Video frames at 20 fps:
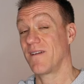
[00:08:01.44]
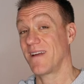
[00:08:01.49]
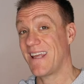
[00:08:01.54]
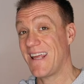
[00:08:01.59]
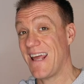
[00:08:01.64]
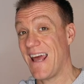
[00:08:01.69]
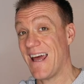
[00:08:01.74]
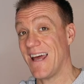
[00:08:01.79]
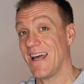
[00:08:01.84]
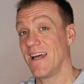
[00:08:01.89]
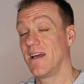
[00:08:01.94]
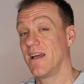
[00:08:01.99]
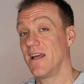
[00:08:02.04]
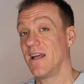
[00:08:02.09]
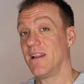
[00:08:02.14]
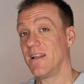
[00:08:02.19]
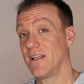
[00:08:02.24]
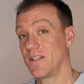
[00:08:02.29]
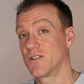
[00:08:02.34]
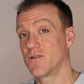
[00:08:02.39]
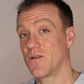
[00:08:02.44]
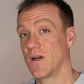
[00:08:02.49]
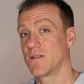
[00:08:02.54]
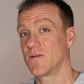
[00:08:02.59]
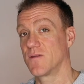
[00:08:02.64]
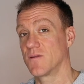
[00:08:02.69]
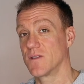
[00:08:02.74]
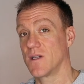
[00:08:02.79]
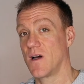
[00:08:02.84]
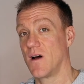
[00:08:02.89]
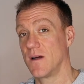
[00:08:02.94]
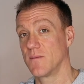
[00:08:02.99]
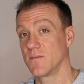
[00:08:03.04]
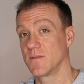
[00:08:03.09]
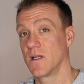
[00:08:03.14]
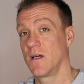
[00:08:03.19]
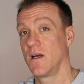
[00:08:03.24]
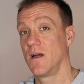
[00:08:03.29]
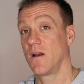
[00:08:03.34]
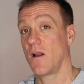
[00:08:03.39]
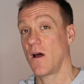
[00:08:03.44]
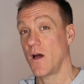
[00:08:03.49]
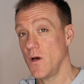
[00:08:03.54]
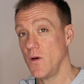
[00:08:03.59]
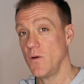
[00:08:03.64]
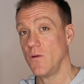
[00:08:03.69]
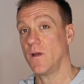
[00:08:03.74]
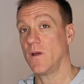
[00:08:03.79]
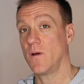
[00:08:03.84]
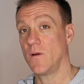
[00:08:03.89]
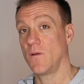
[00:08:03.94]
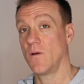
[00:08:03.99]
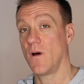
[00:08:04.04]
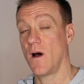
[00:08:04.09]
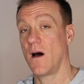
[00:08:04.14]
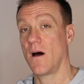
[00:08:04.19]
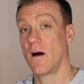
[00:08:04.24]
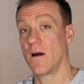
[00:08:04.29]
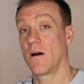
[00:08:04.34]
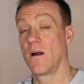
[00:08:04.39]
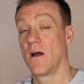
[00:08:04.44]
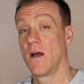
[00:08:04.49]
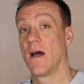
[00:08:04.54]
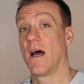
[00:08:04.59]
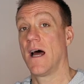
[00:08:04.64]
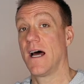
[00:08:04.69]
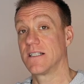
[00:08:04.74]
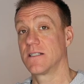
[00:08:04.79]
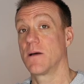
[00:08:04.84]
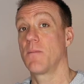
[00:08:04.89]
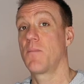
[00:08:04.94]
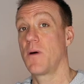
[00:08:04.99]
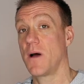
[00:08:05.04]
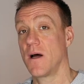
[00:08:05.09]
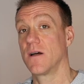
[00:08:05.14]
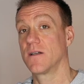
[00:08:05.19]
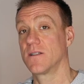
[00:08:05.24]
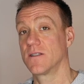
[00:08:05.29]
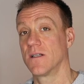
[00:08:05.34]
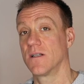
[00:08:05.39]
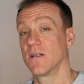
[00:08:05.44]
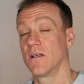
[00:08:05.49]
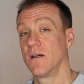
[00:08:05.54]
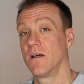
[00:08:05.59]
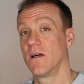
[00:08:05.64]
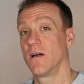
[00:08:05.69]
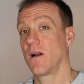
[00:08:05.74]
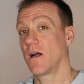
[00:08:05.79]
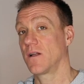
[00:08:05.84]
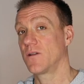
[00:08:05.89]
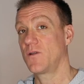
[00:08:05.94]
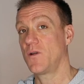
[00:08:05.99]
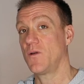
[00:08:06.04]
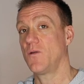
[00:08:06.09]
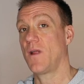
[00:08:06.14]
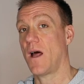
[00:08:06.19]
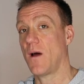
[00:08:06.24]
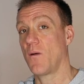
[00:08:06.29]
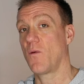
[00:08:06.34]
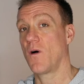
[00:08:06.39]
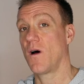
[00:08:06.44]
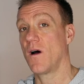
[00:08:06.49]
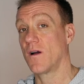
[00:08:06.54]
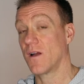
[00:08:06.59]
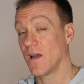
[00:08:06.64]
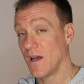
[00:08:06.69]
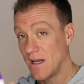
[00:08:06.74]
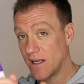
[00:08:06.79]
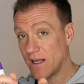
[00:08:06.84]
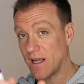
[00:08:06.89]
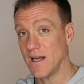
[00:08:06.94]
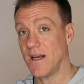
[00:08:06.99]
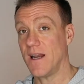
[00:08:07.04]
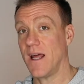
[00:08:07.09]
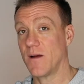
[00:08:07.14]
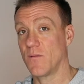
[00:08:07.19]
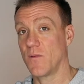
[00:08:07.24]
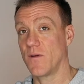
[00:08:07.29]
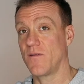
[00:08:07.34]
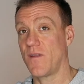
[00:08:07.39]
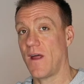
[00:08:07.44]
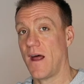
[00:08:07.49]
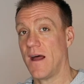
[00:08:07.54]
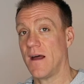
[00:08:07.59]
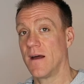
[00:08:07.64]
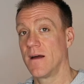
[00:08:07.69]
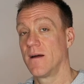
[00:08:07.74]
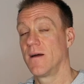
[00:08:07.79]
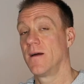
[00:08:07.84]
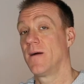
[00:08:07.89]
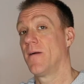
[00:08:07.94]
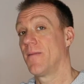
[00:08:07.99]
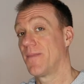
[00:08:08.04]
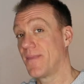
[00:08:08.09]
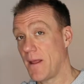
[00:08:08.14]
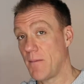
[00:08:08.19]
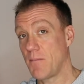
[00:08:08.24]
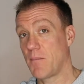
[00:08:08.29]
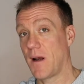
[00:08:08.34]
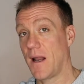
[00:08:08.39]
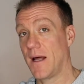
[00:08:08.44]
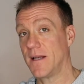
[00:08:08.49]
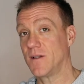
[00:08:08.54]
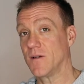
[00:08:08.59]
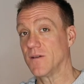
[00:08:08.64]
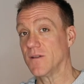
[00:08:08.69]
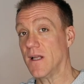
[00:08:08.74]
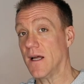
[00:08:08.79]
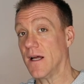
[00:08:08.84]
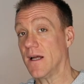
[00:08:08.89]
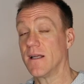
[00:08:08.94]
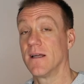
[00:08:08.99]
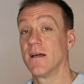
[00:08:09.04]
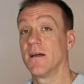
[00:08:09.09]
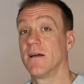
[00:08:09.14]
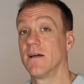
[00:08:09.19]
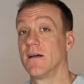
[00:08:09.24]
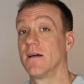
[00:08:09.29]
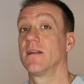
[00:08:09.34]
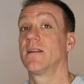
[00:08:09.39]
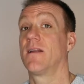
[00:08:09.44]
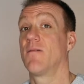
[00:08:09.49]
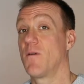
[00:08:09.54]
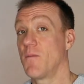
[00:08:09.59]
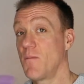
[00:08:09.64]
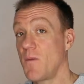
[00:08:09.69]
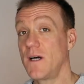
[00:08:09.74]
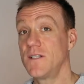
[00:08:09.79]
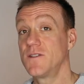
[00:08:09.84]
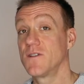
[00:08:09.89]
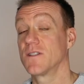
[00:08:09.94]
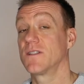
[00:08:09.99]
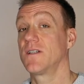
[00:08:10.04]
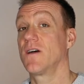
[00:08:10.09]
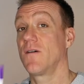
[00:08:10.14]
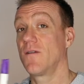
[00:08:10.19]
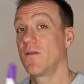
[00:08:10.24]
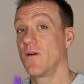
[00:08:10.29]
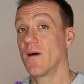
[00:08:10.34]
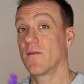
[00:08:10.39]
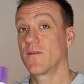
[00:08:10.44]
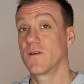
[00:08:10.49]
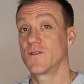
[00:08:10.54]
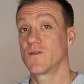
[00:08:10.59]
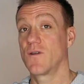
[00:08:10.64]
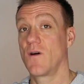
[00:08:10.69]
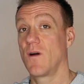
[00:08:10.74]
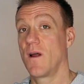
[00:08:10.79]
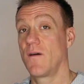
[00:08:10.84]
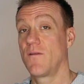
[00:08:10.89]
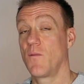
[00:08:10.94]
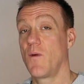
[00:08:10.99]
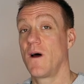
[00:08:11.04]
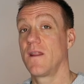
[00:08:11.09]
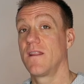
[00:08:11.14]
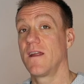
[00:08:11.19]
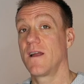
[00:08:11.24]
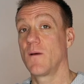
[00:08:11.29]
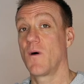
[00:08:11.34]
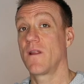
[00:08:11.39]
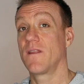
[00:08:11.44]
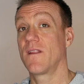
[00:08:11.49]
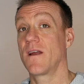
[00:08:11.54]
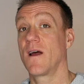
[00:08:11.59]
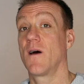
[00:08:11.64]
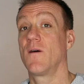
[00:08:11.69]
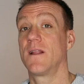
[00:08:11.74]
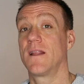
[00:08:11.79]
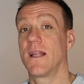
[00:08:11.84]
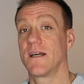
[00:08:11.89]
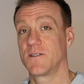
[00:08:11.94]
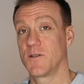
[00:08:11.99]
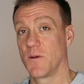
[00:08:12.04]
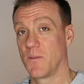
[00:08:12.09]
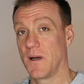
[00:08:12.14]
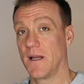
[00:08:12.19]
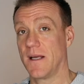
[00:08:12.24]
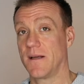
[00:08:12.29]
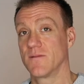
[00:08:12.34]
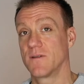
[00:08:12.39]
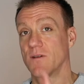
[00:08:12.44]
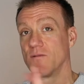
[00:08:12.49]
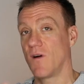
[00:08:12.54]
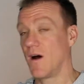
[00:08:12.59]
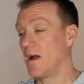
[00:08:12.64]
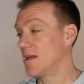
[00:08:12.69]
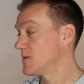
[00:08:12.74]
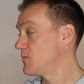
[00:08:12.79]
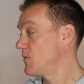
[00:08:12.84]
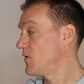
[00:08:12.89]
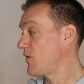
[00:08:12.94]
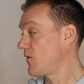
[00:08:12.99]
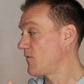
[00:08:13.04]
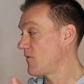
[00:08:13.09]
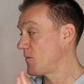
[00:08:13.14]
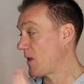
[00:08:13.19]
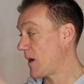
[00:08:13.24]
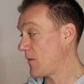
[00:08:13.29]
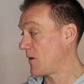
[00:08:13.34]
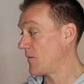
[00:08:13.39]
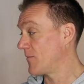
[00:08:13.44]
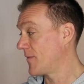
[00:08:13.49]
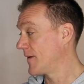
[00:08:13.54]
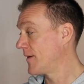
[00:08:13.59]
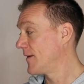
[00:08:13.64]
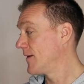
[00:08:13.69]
to forget in these stressful times, like who you are as a person. Like, do that work, connect with that, then plan your day. Then remind yourself you have control over one thing and one thing only, that's your beliefs. Right, let's move on from that one.